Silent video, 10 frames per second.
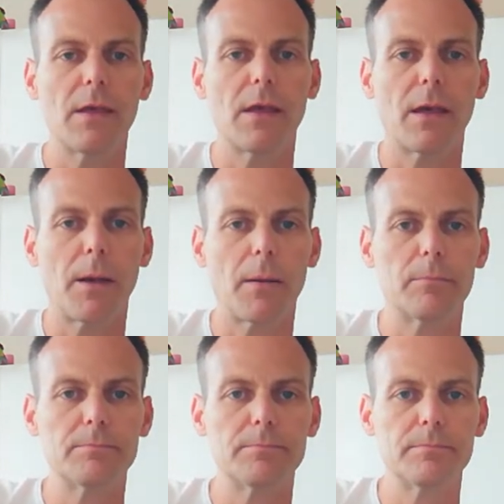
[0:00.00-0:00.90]

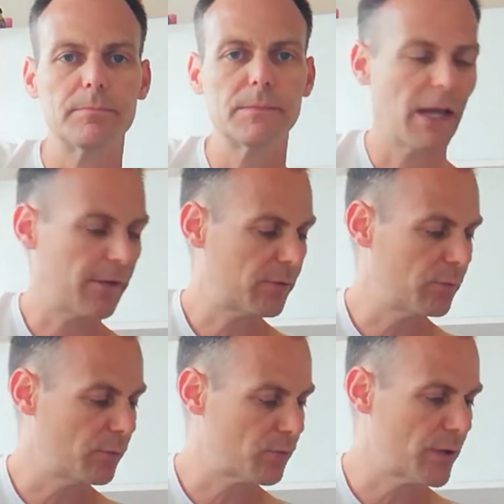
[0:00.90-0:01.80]
yeah, have
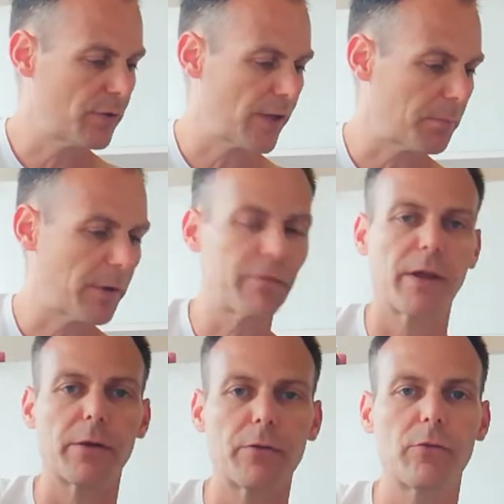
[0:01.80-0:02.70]
to reset my
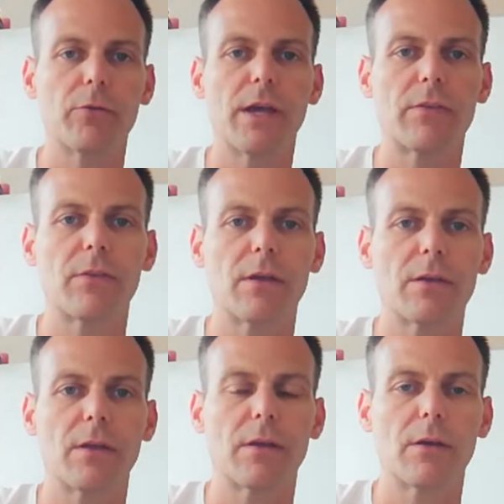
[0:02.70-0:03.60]
fingers to get
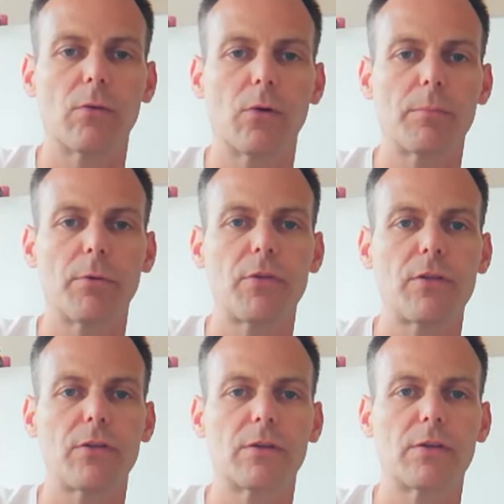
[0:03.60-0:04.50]
the chord
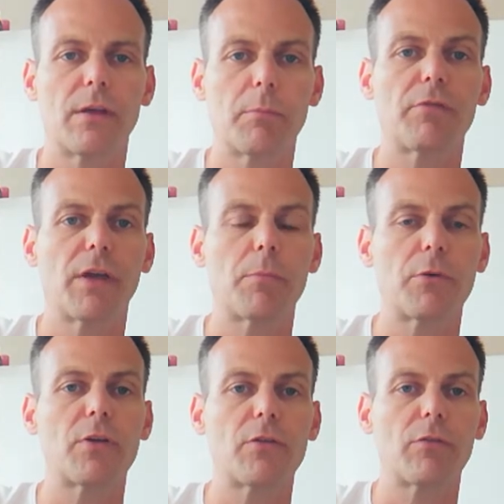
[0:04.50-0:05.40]
position and my finger
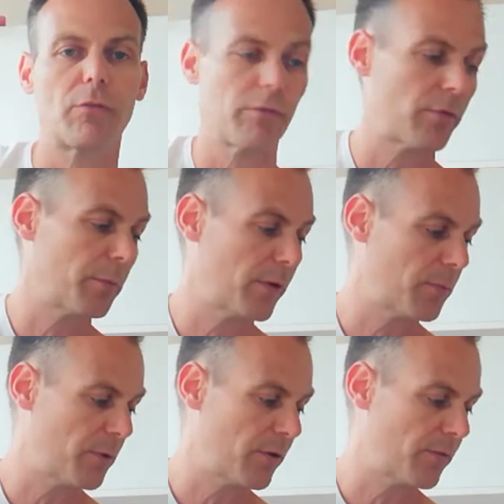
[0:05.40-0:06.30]
positions from the
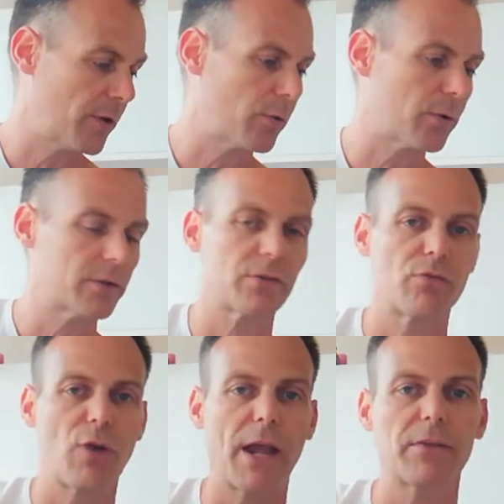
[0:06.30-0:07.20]
specific chord
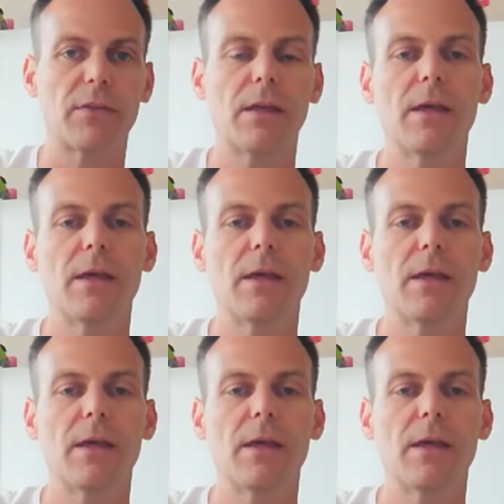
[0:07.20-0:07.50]
right.